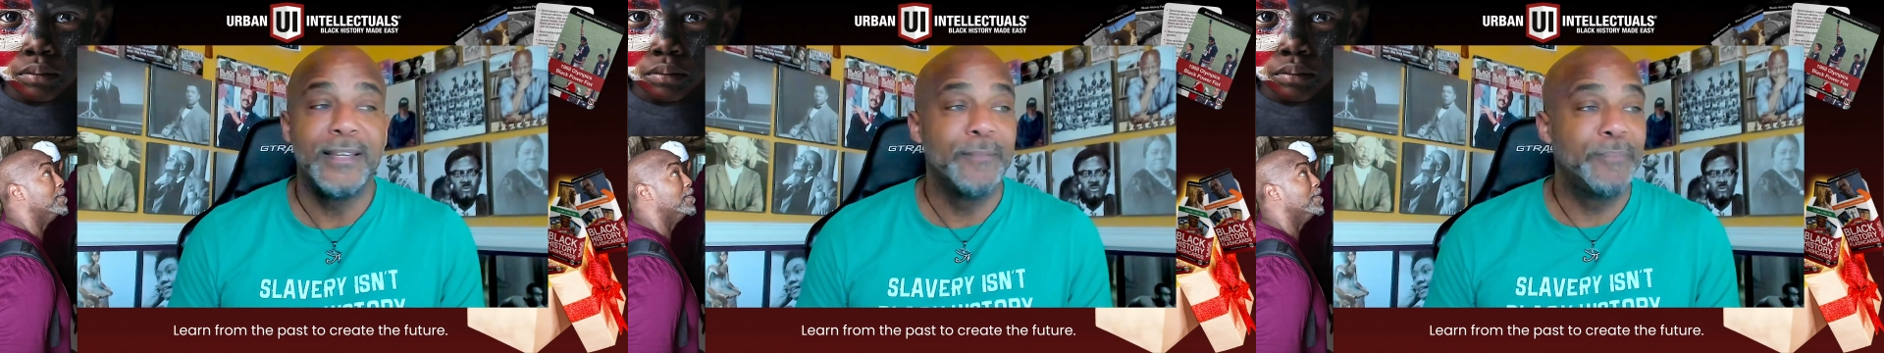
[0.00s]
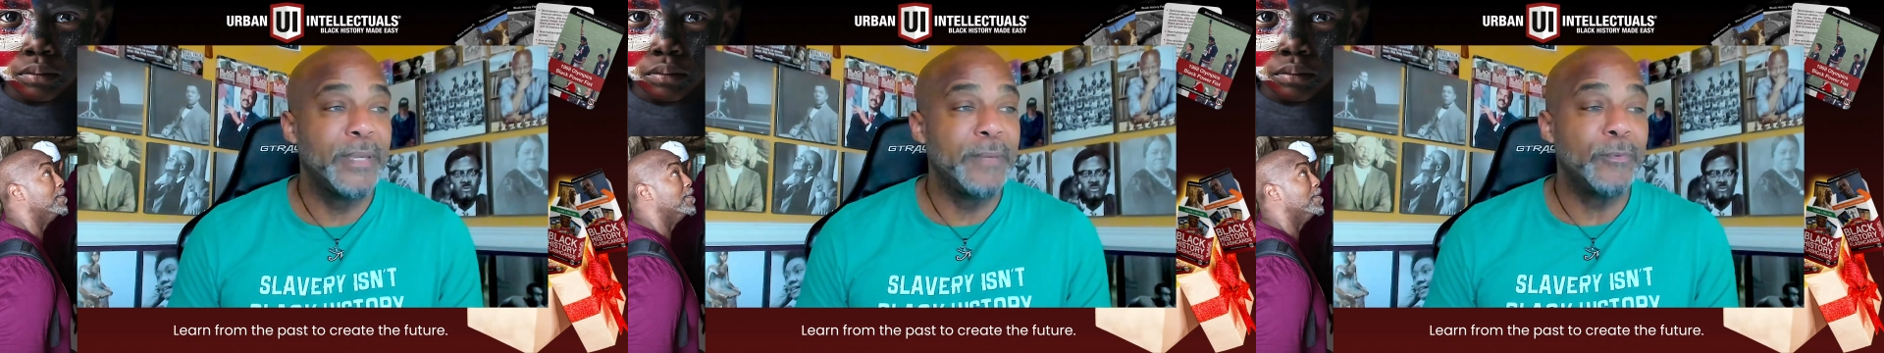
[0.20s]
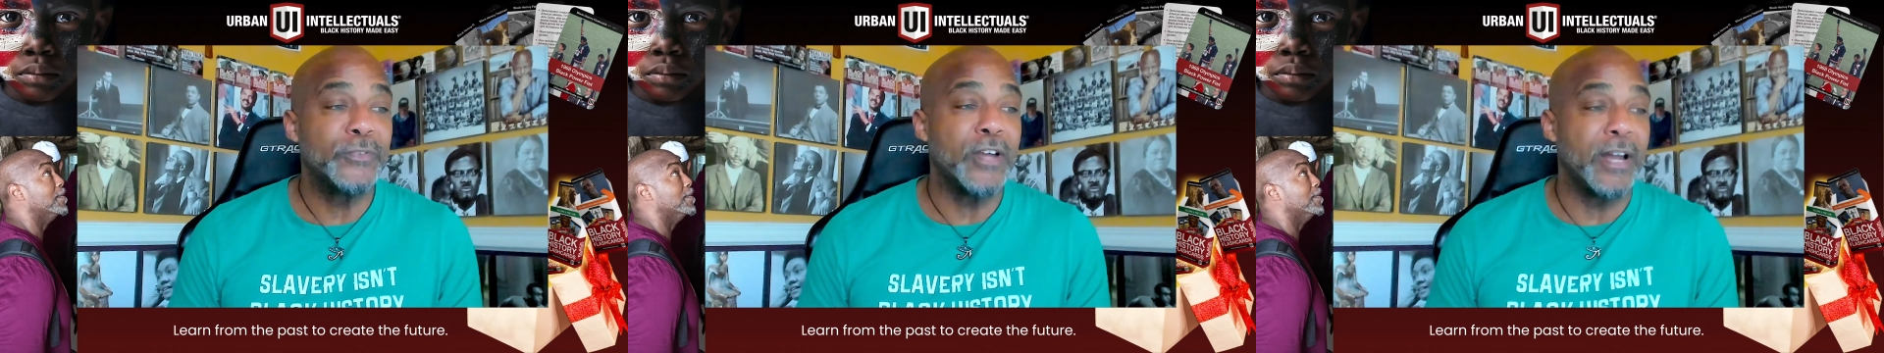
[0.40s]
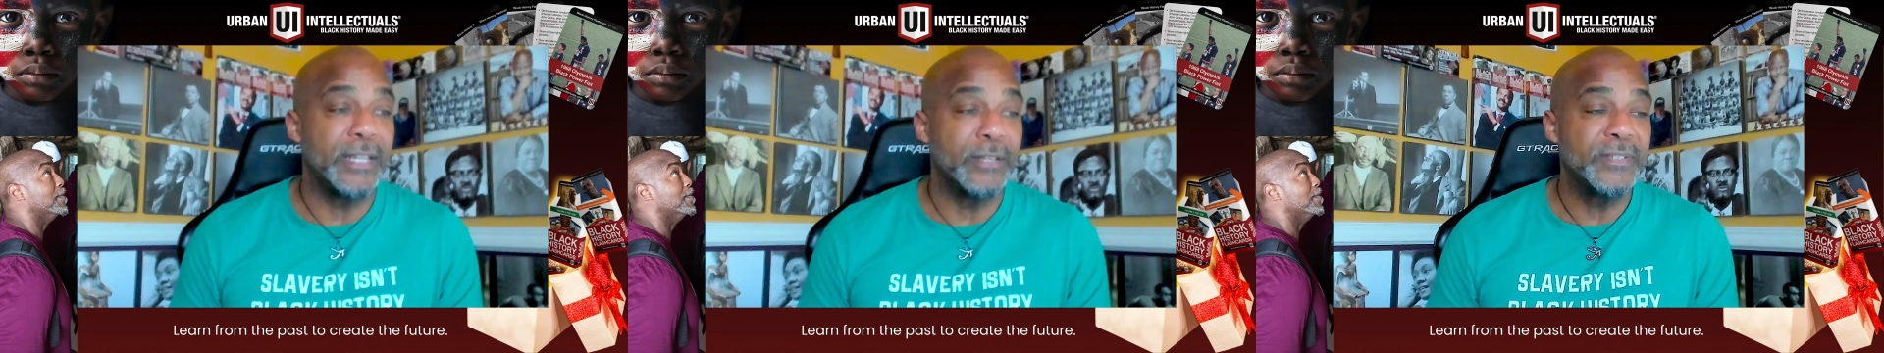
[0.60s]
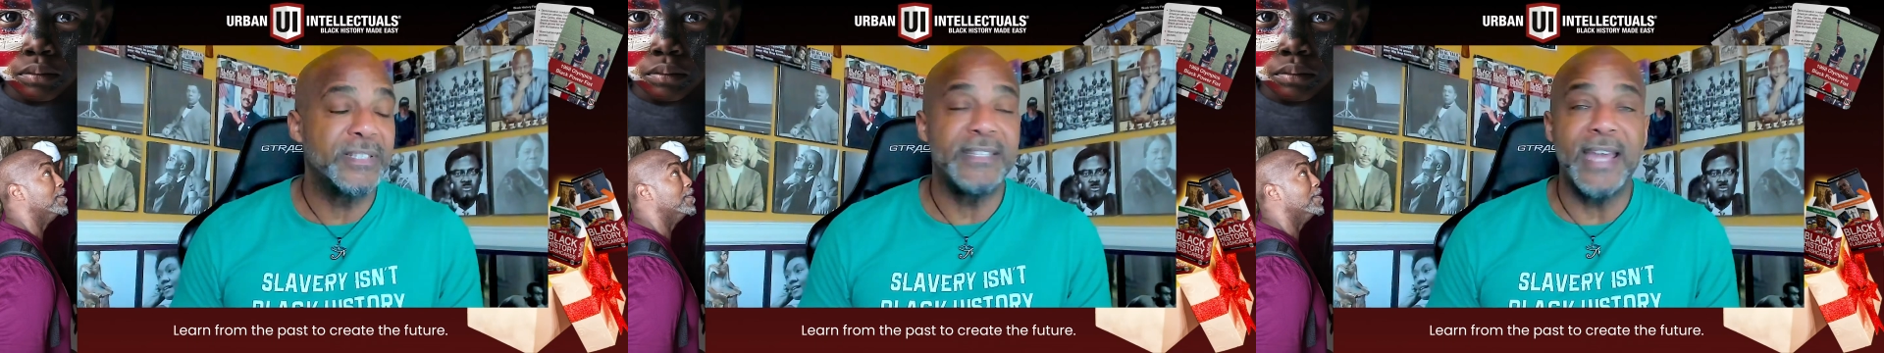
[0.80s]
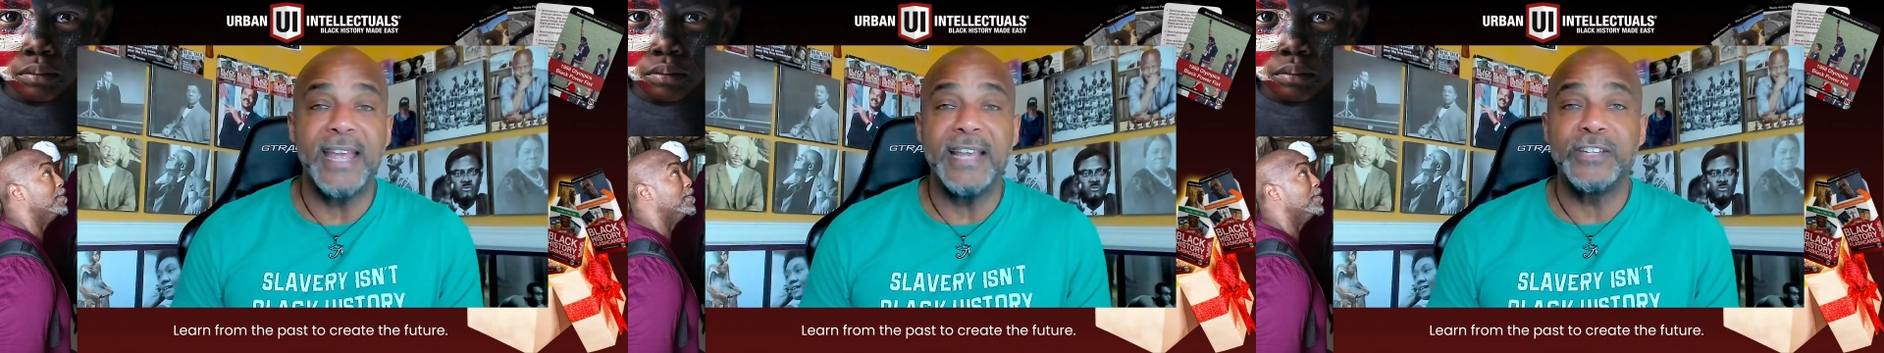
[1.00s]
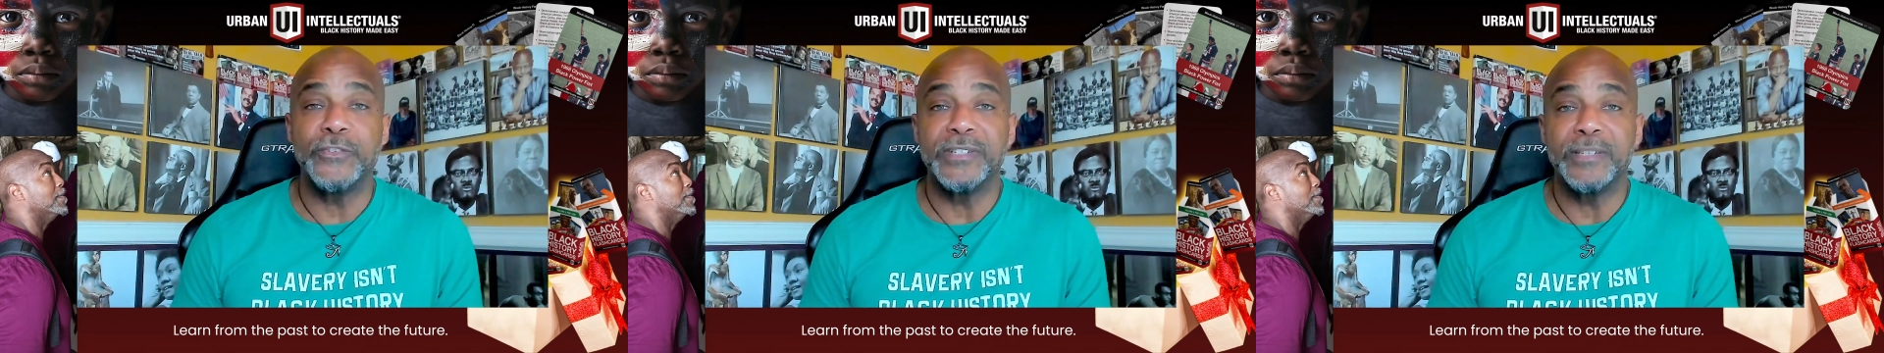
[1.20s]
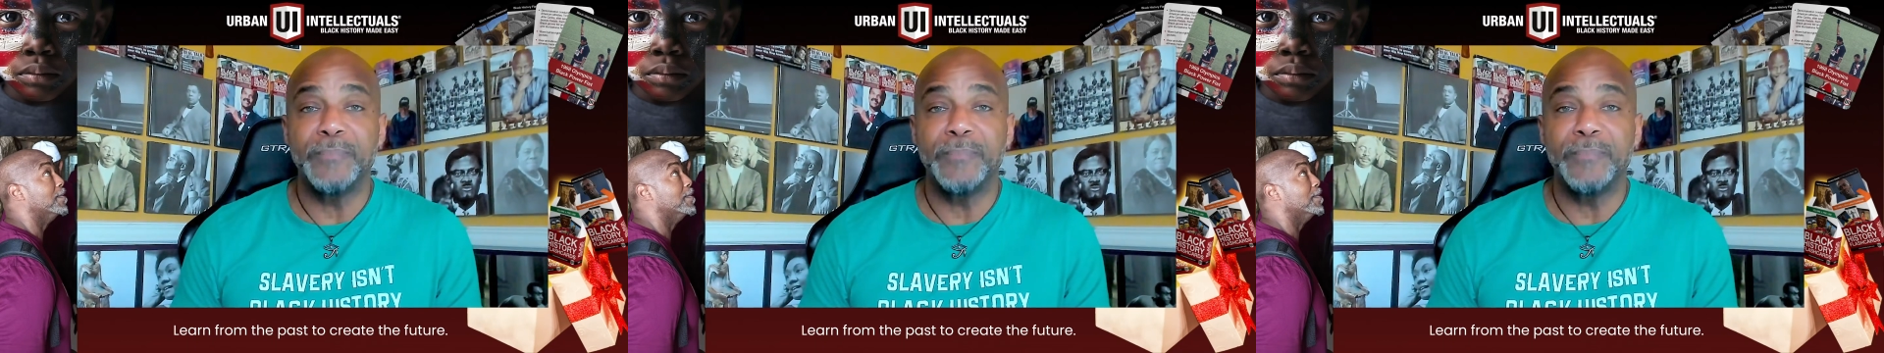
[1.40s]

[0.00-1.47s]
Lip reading: People thought it was dangerous.